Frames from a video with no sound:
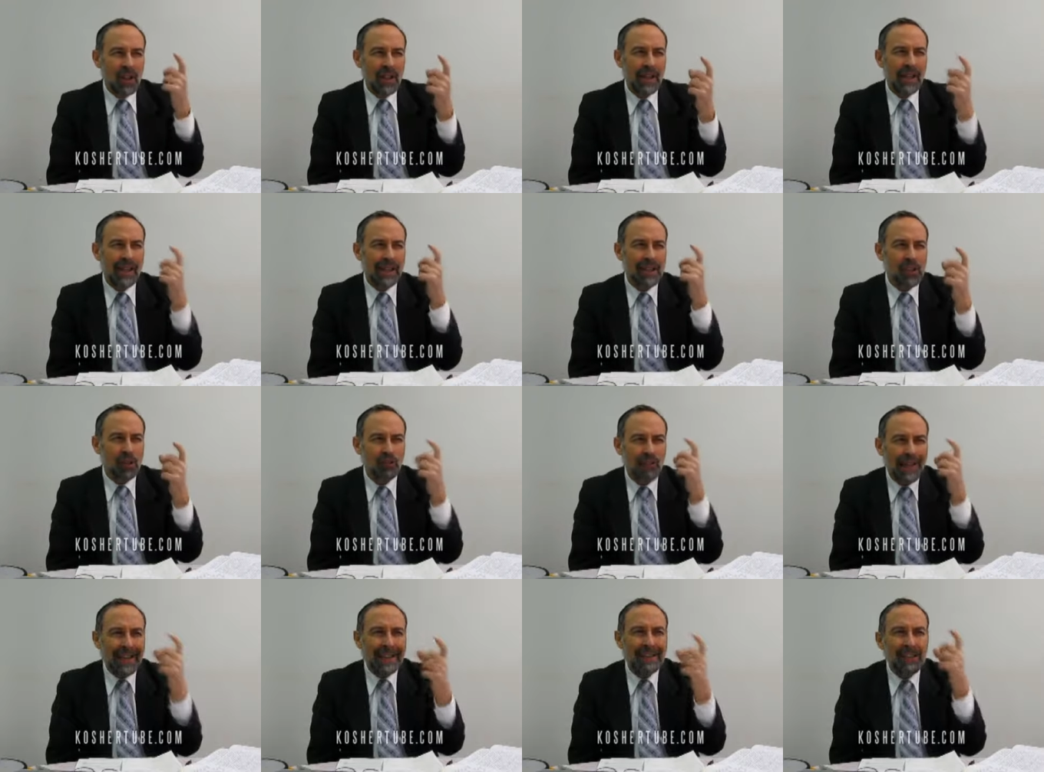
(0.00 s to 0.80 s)
It's
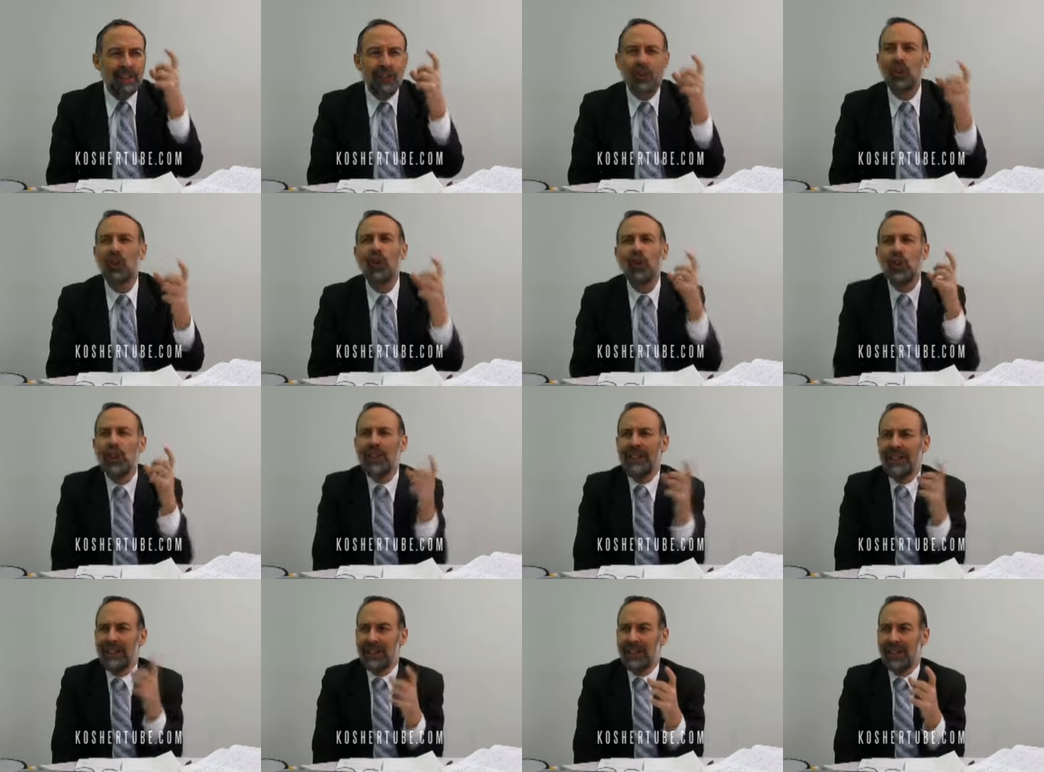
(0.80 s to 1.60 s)
already two
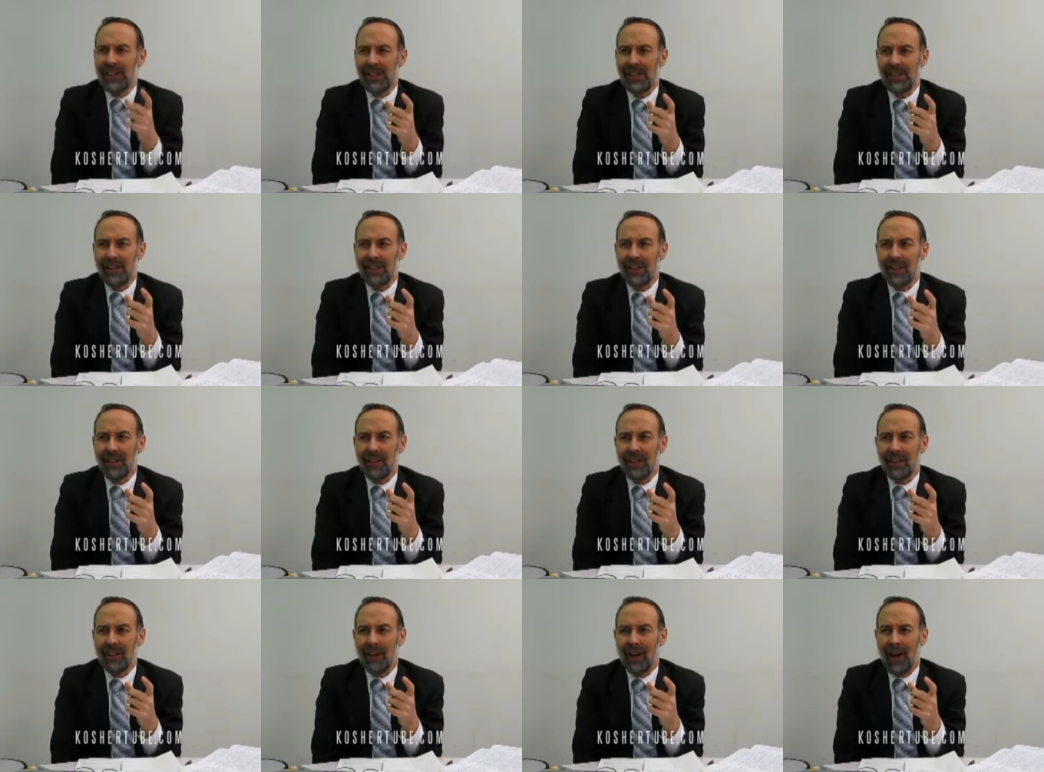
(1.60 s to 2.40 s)
years
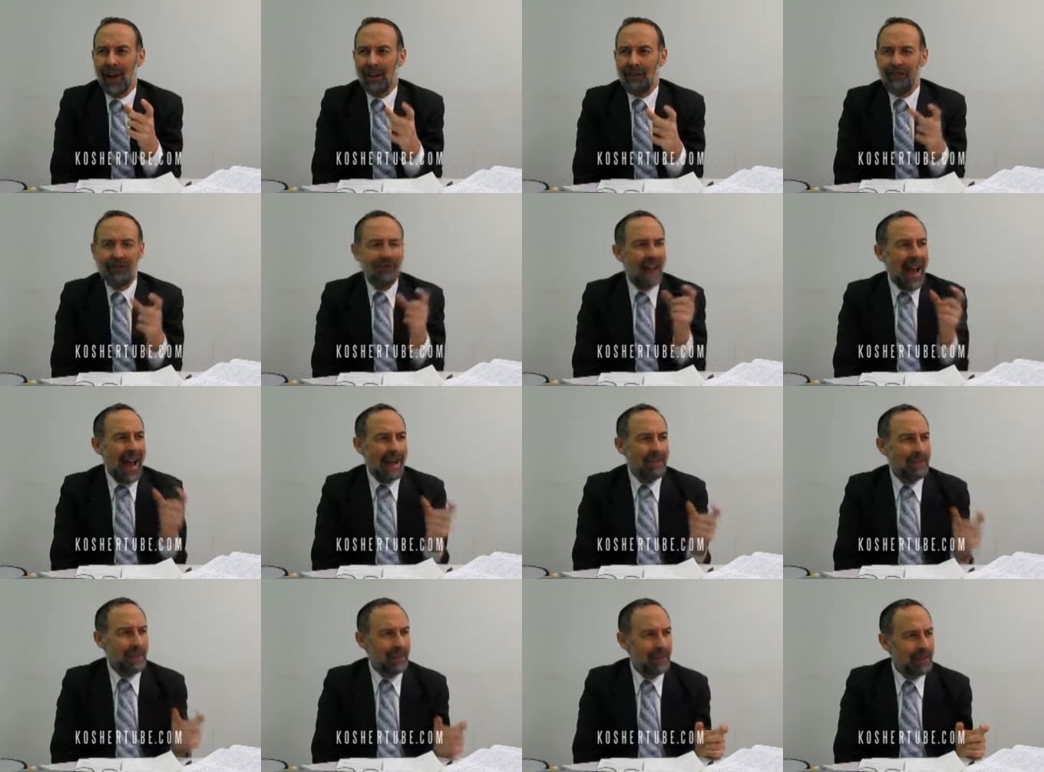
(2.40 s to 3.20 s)
of
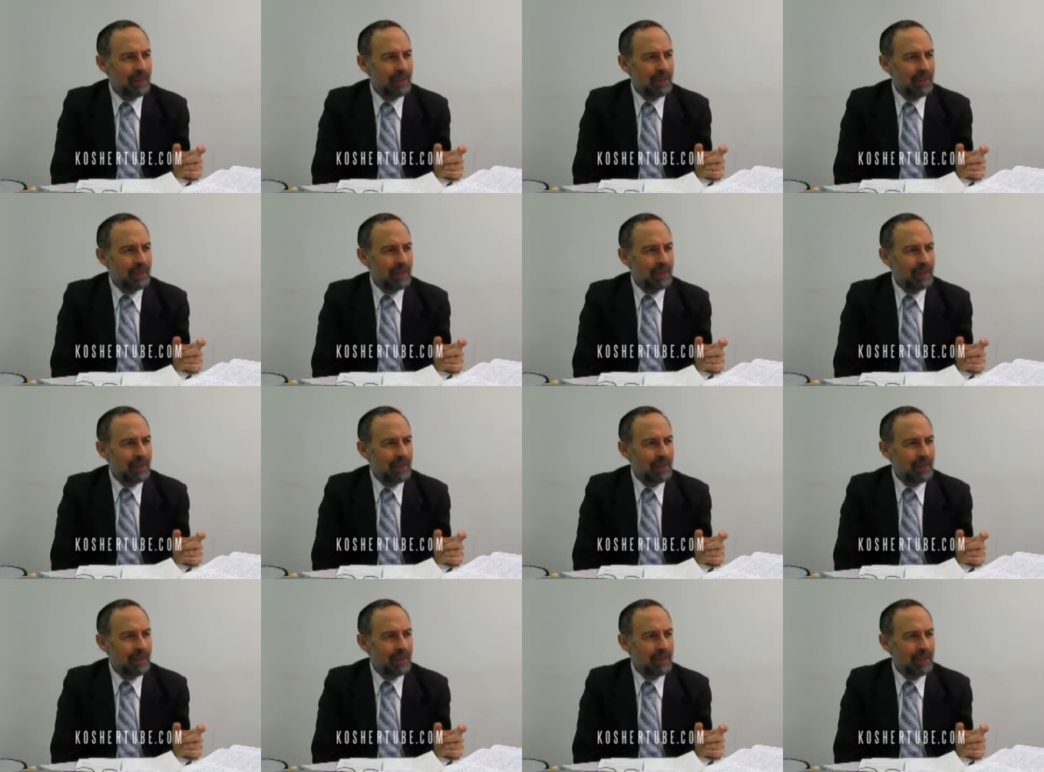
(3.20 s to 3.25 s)
famine.